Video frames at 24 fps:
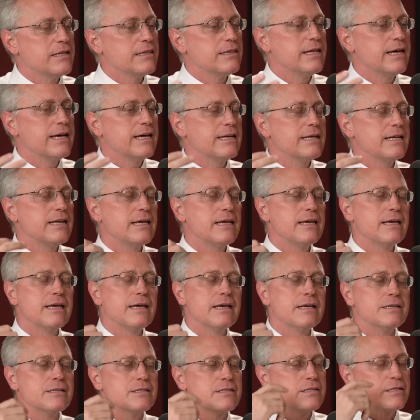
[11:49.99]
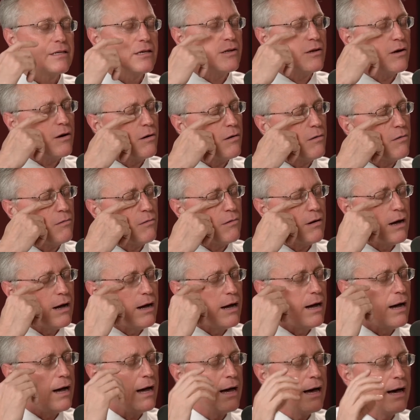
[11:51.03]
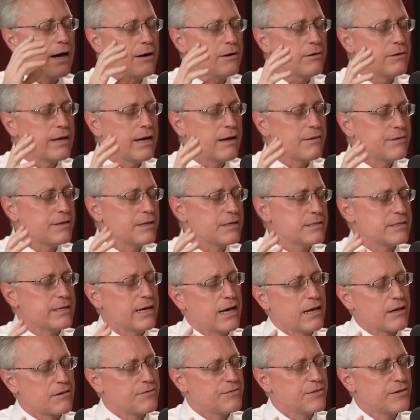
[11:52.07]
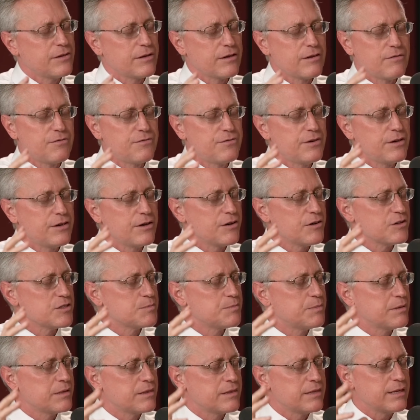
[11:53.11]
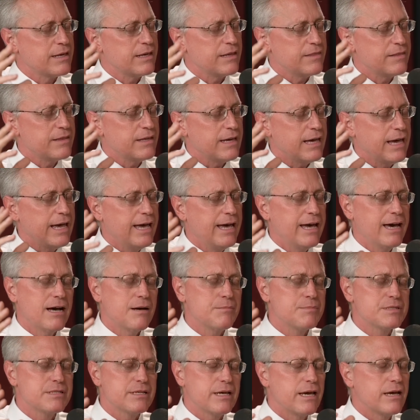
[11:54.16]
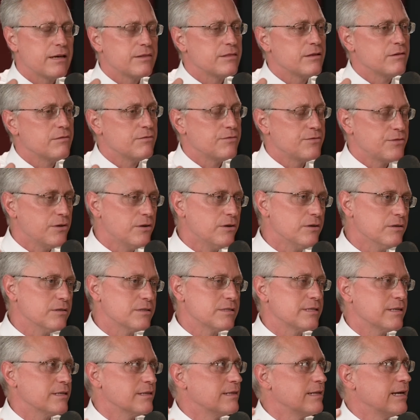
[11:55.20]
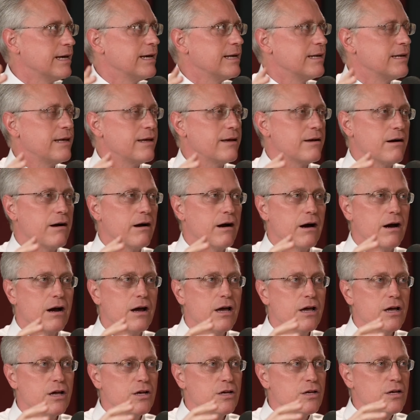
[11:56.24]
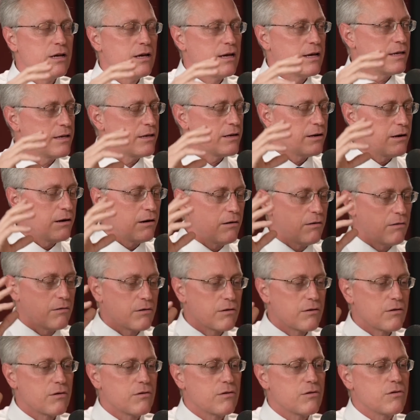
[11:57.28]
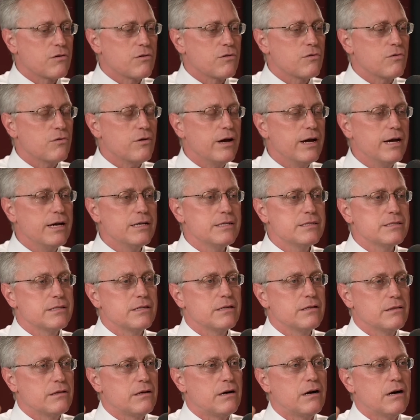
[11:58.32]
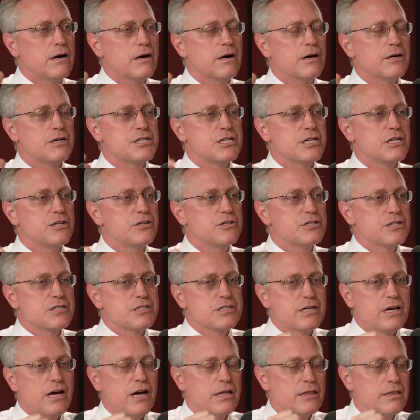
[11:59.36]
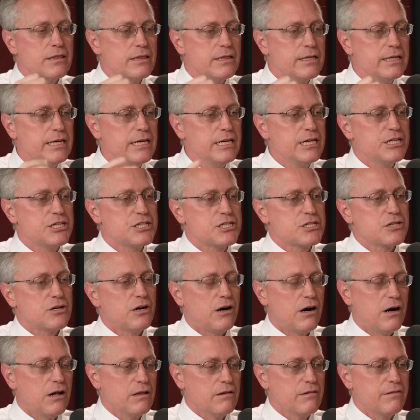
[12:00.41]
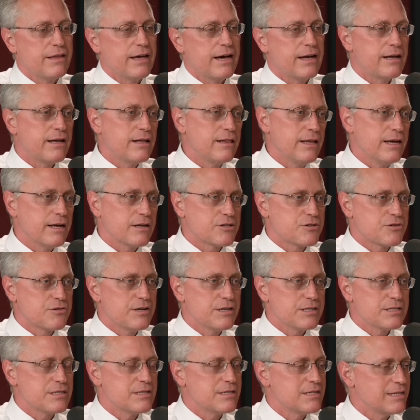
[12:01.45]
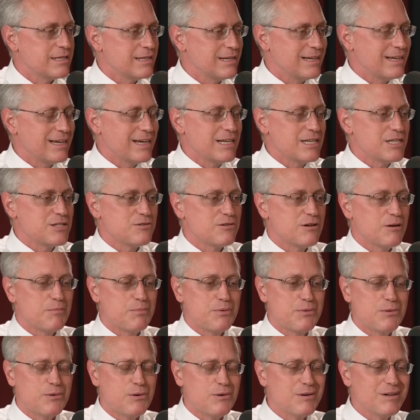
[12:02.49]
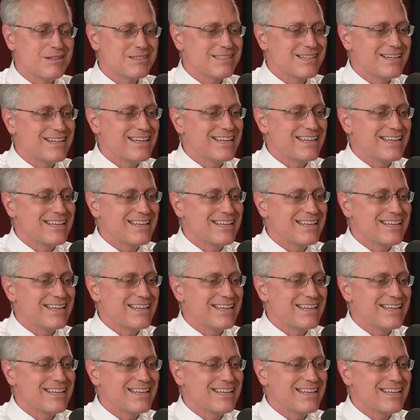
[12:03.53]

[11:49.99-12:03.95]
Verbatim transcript: Lightning is, you know, I don't have the exact figures, but the amps and the volts in lightning are, you know, crazy large, and you just unleash all of that electricity into a pool, it's going